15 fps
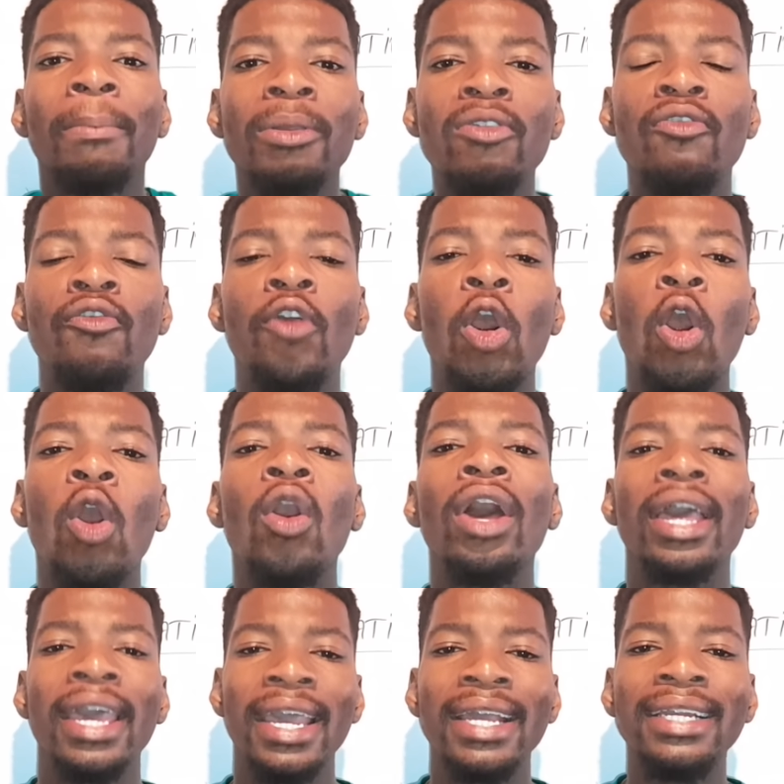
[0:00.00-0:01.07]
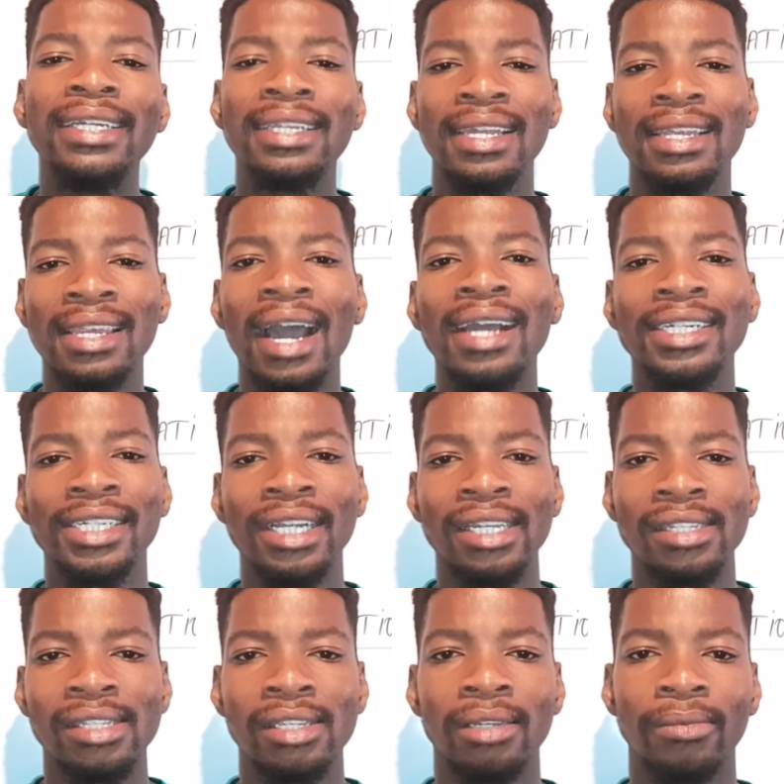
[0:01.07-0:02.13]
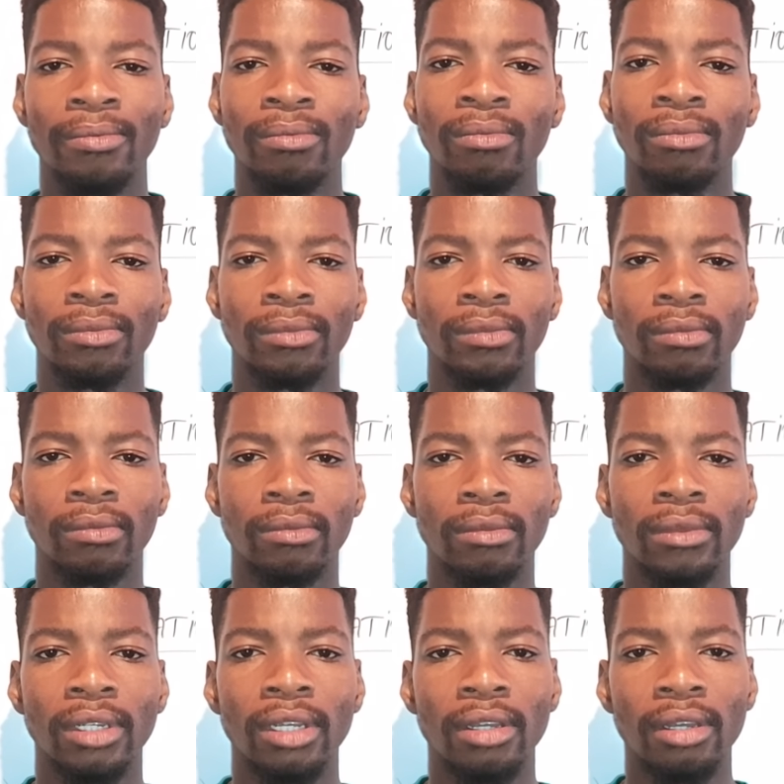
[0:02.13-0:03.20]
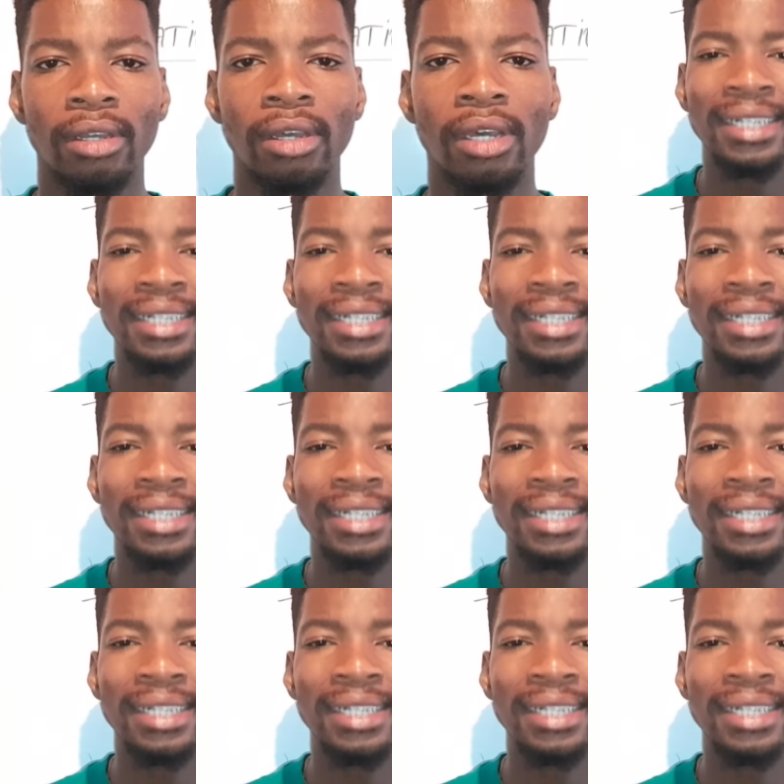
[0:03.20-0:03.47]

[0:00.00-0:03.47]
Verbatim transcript: before any deductions. Okay, what is the taxable income?